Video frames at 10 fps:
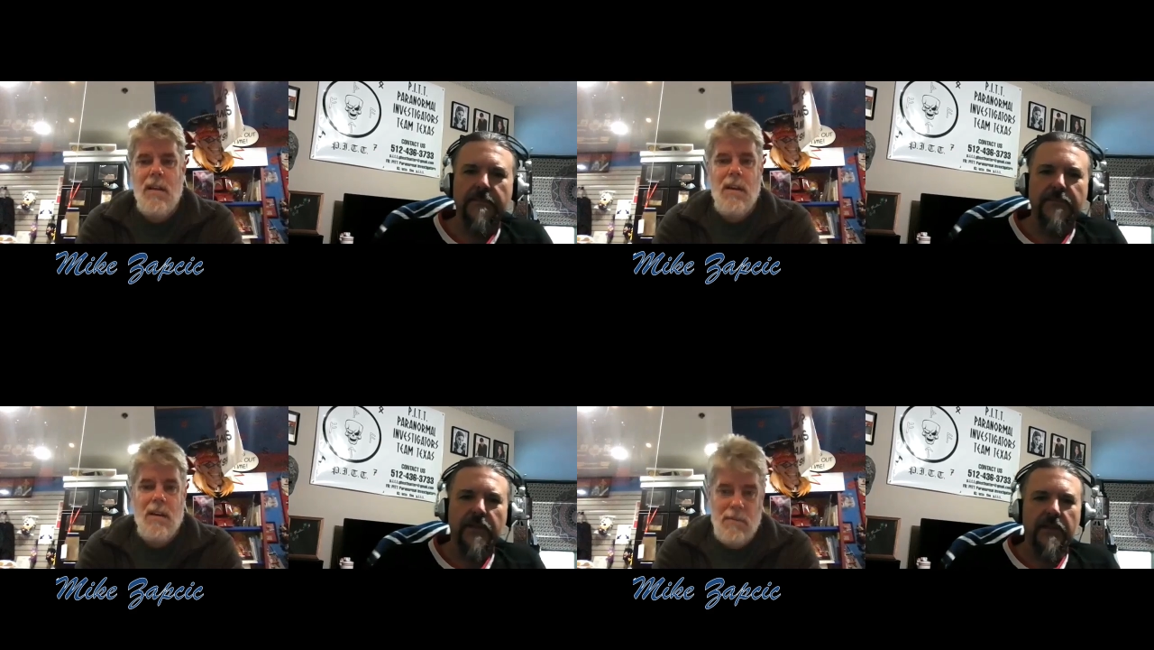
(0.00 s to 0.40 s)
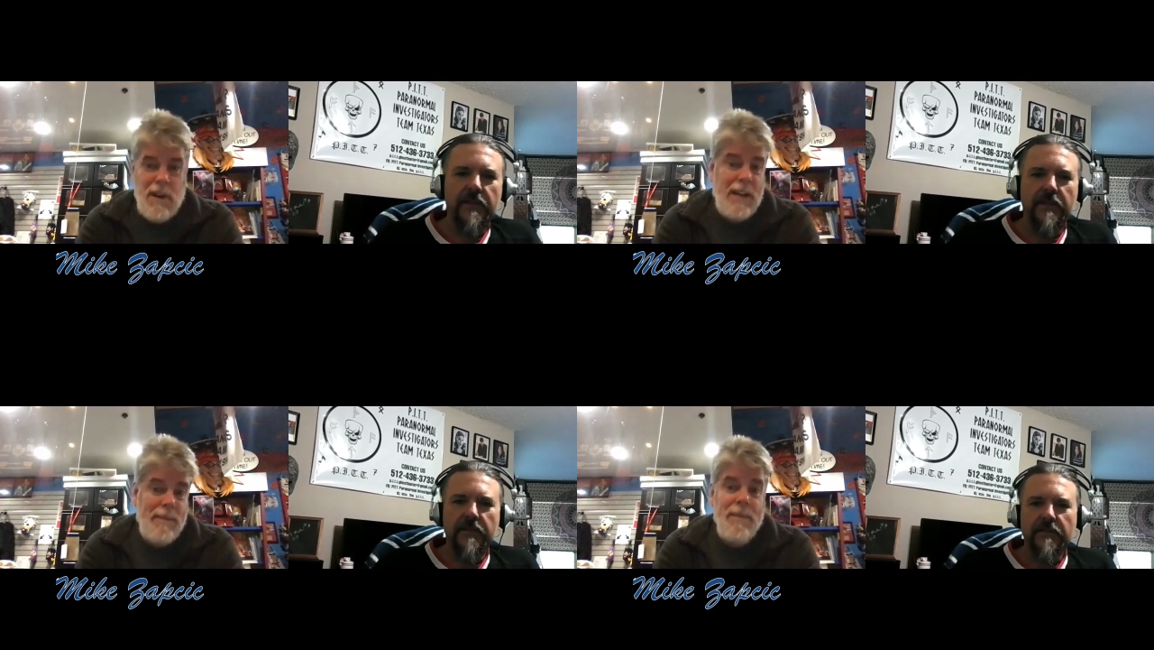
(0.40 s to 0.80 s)
Speaker 1: Right.
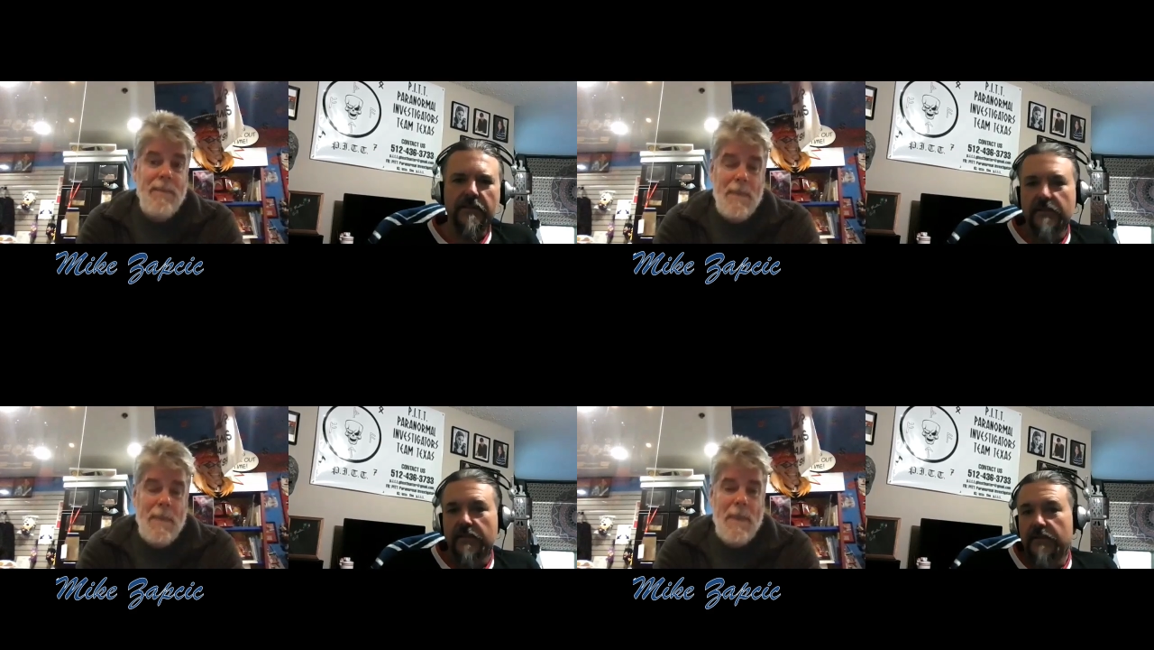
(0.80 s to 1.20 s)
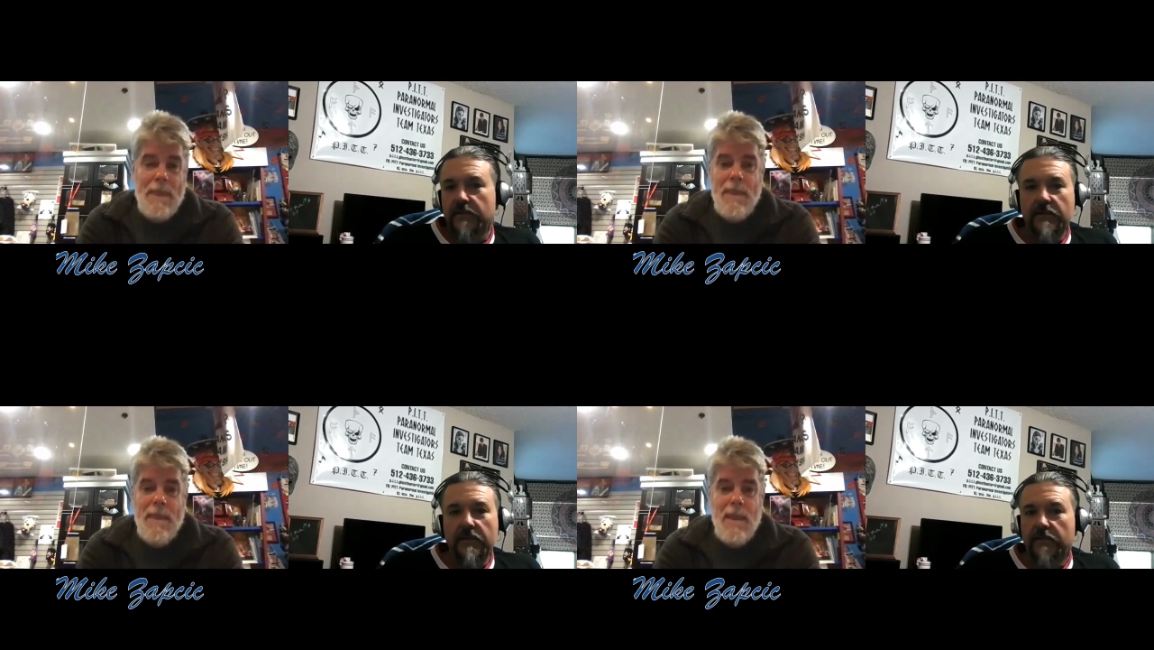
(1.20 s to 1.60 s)
And,
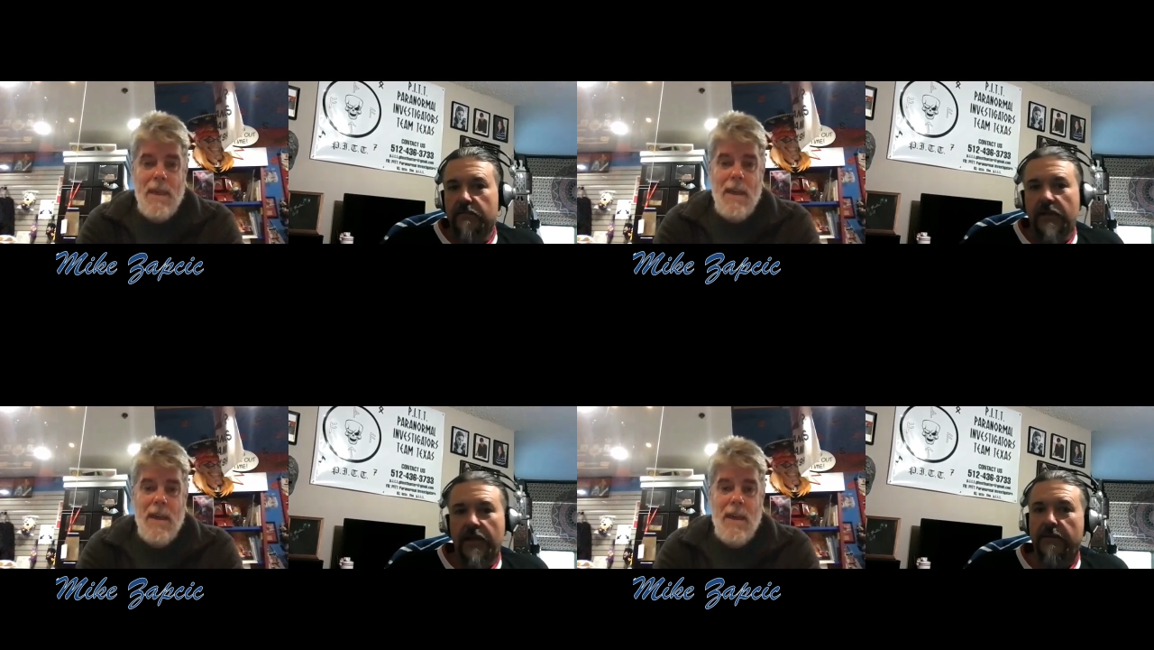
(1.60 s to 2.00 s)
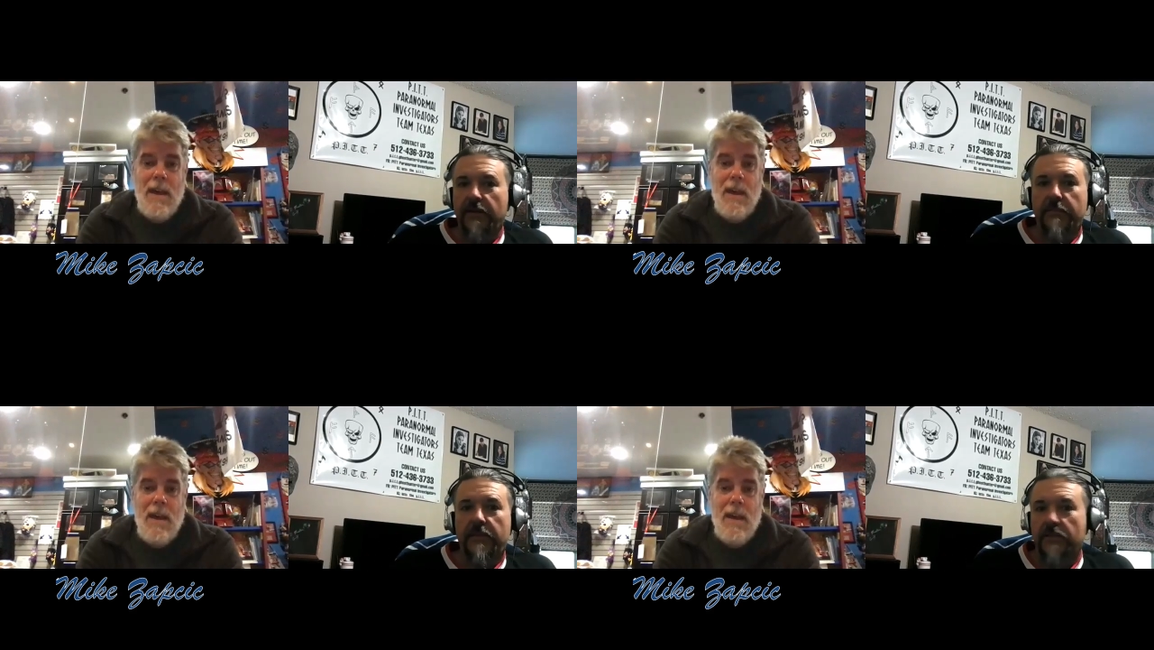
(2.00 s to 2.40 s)
I
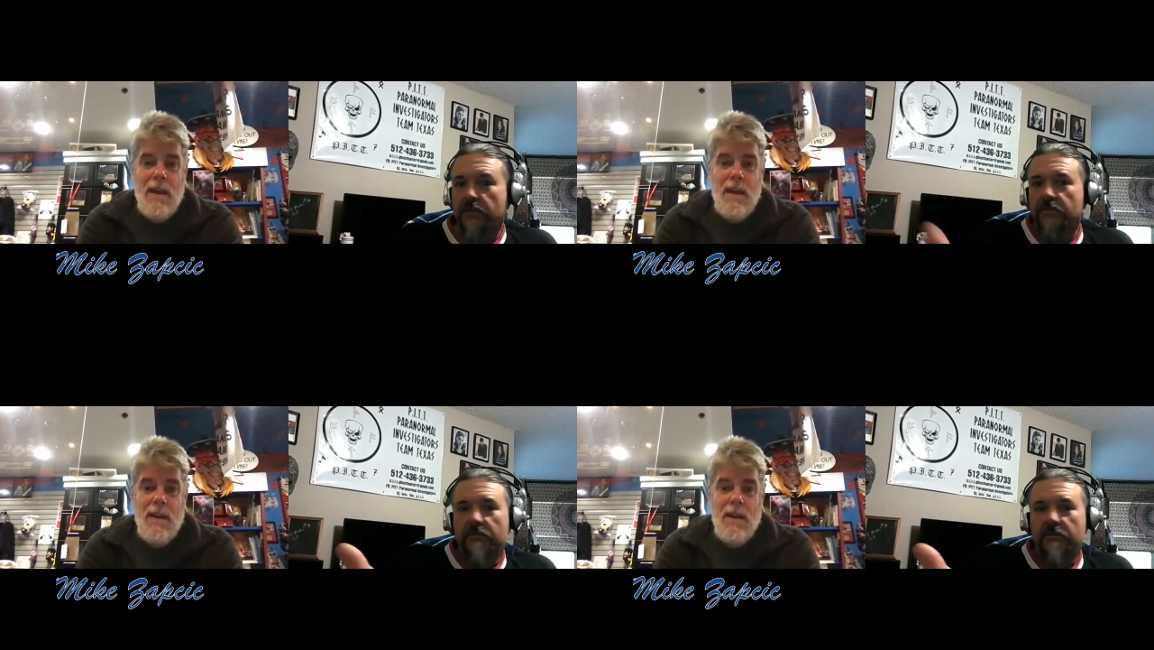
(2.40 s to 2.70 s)
mean,